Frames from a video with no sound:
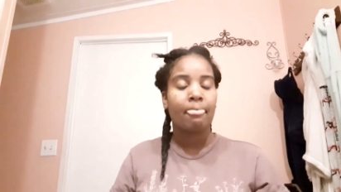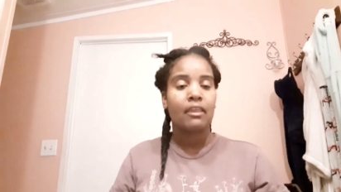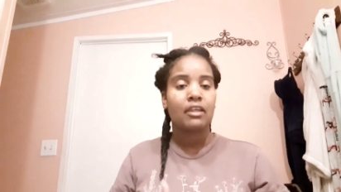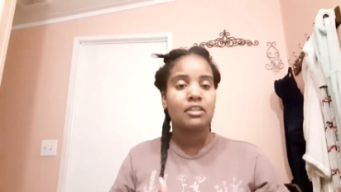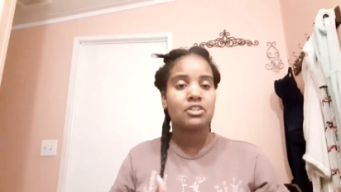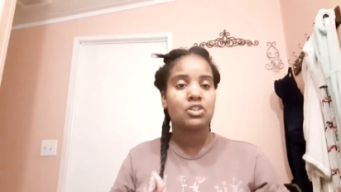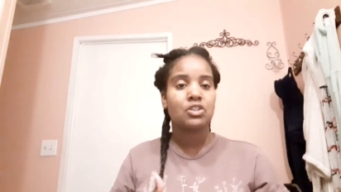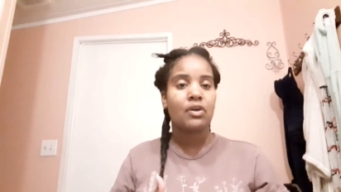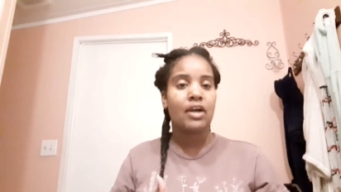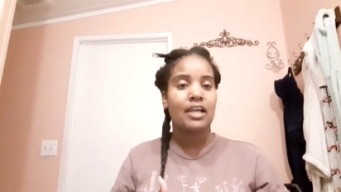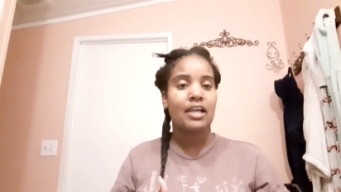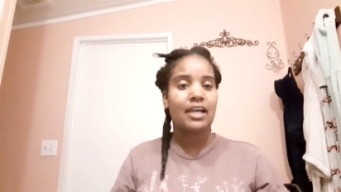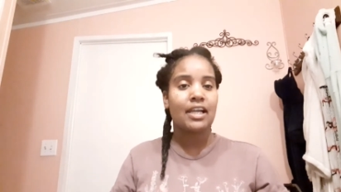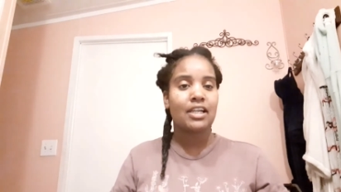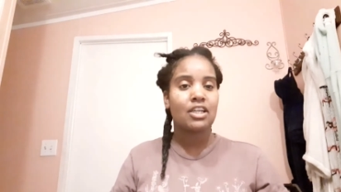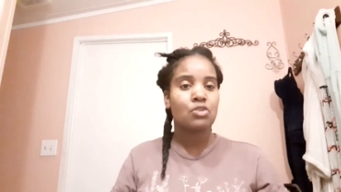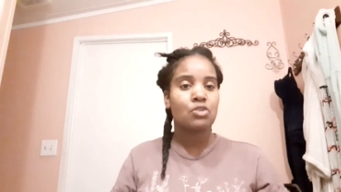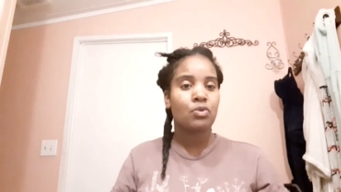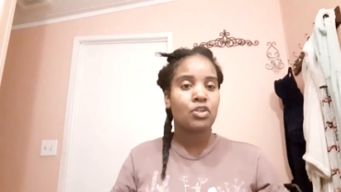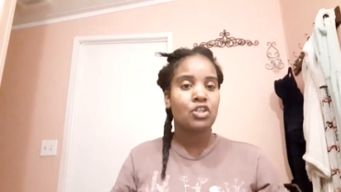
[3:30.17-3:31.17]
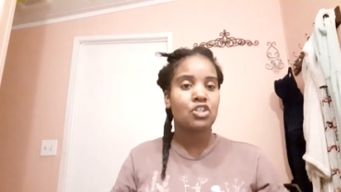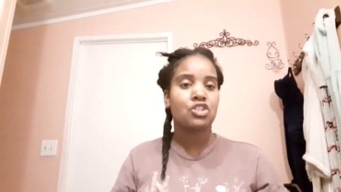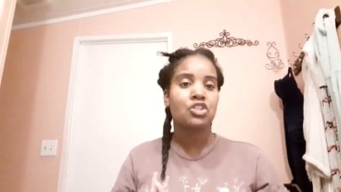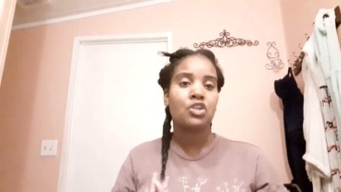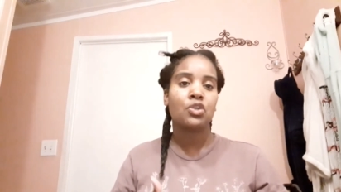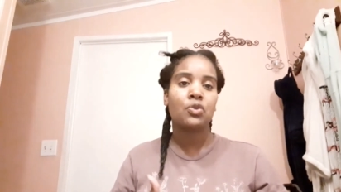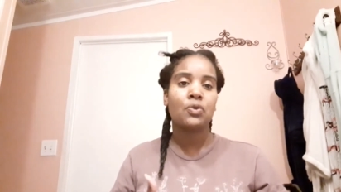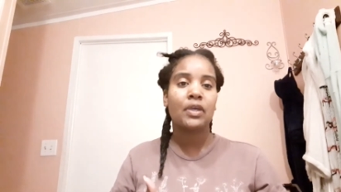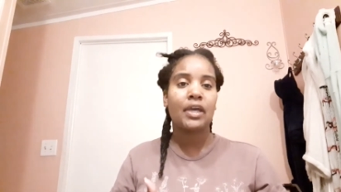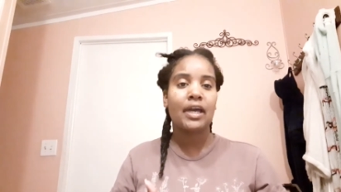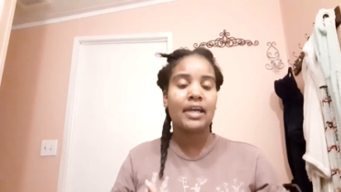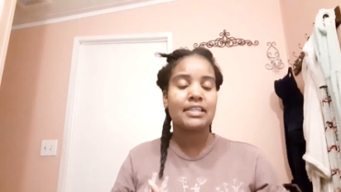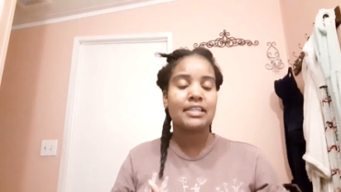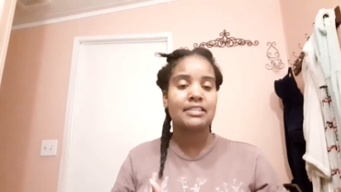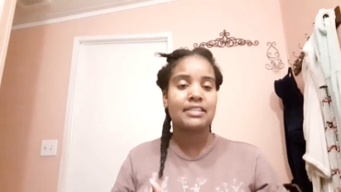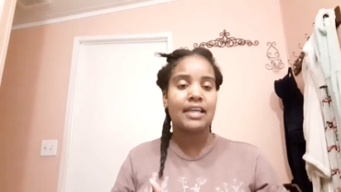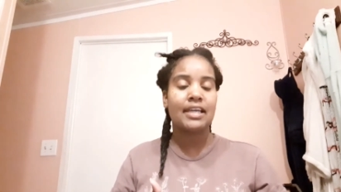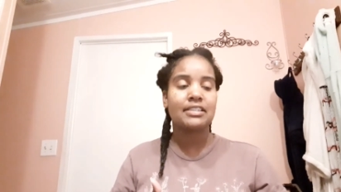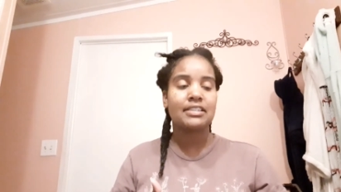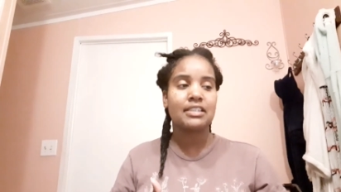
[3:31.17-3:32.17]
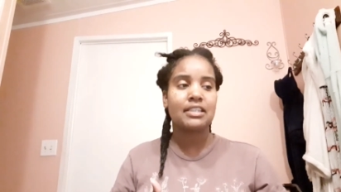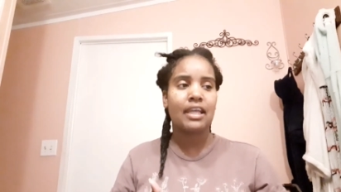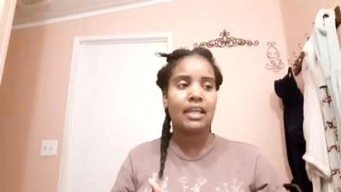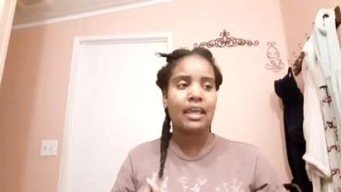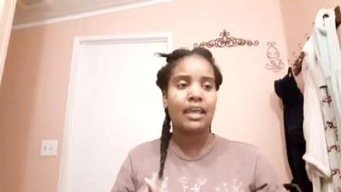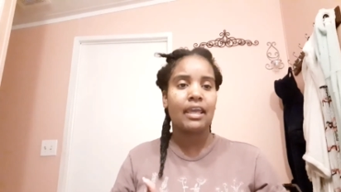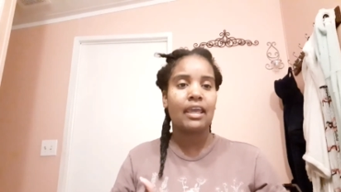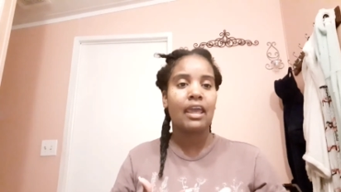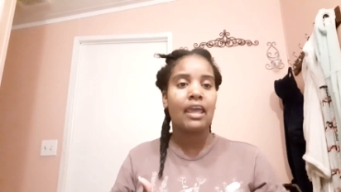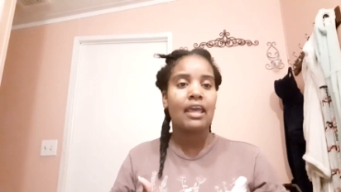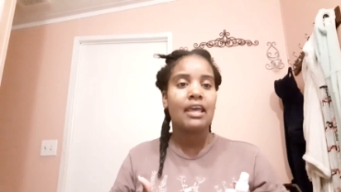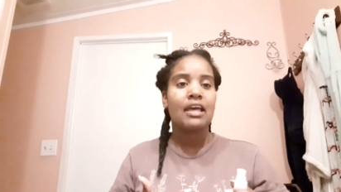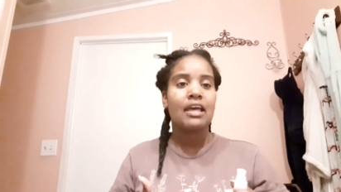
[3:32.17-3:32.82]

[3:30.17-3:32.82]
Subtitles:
So I kind of want to show you guys that today.